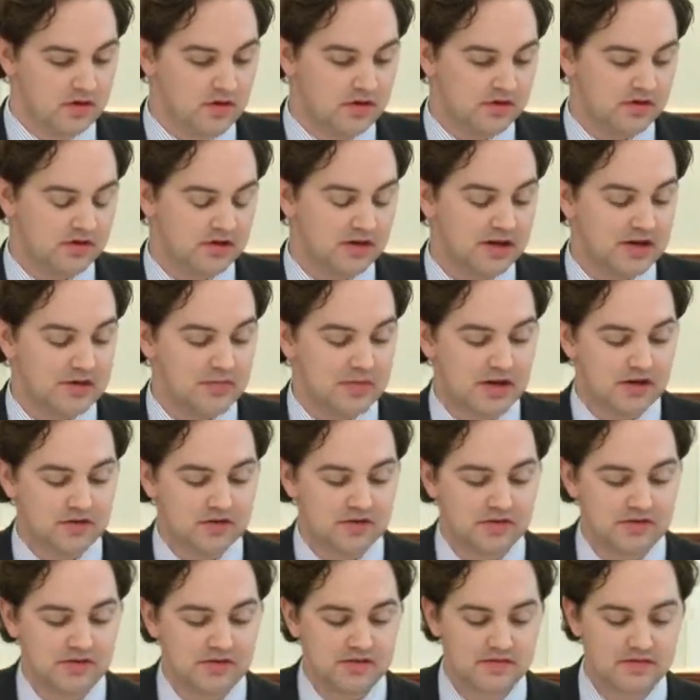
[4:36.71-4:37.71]
Talking about
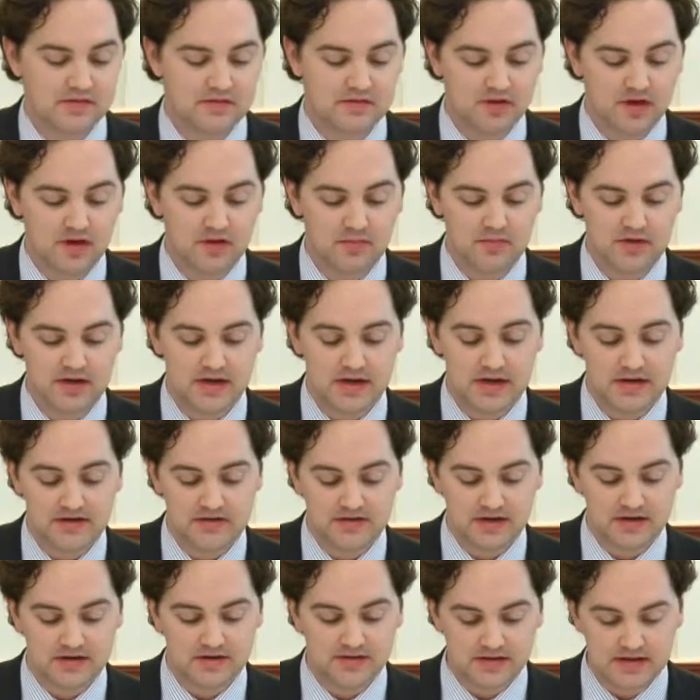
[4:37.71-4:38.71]
nursing's involvement in
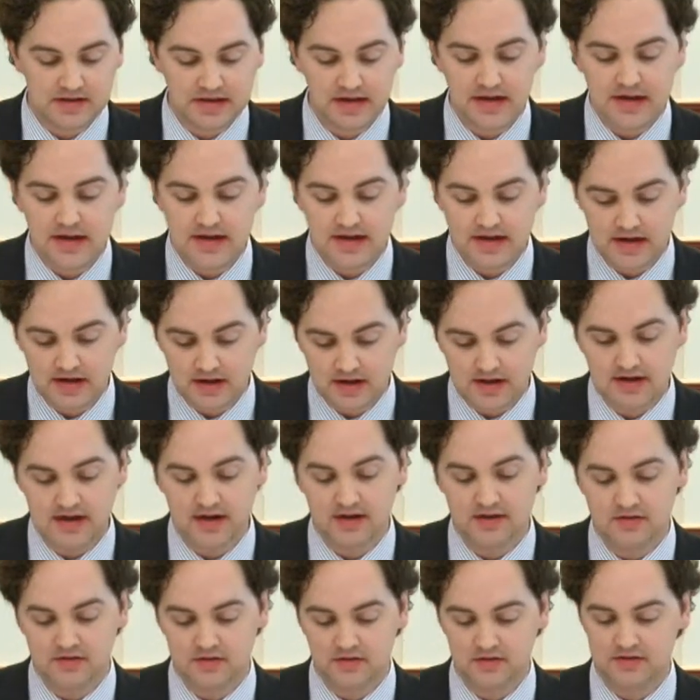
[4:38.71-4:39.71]
HIT and at
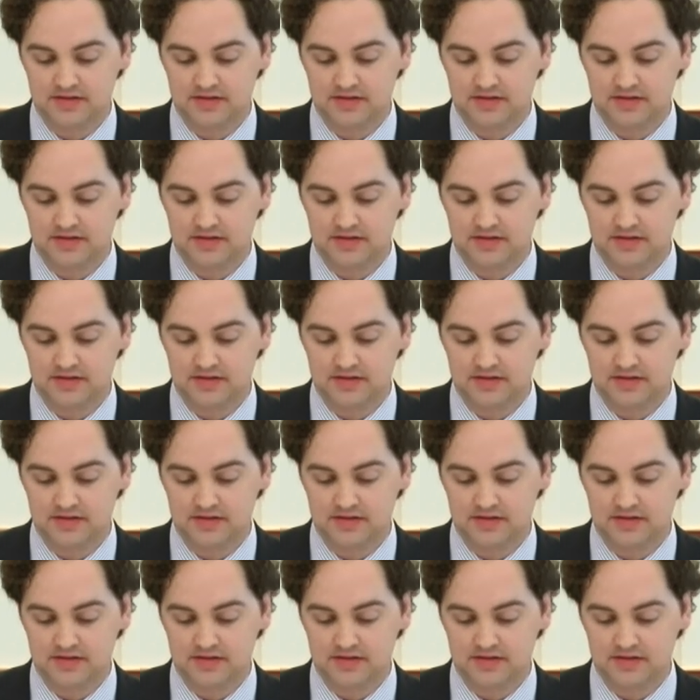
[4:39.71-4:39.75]
Kaiser,